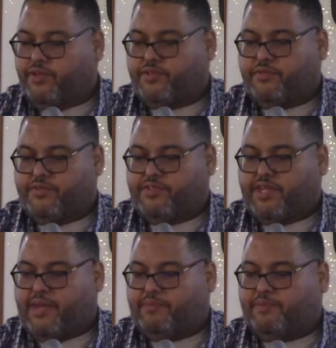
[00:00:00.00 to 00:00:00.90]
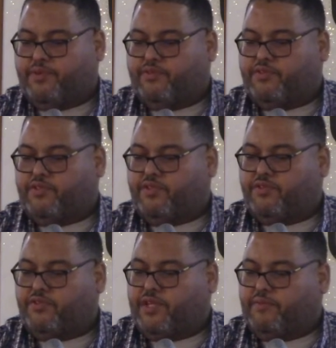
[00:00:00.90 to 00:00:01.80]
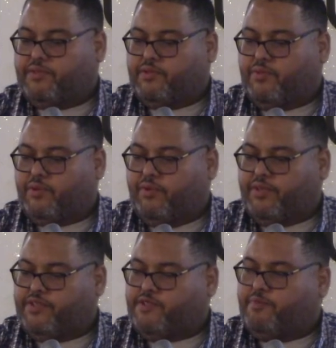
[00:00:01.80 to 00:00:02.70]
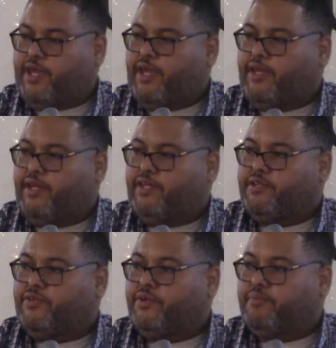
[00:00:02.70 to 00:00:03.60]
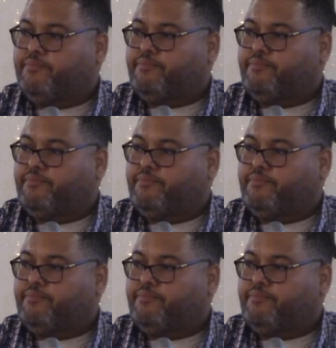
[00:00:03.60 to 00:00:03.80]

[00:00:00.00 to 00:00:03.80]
to escape the persecution that was going on in Spain and Europe.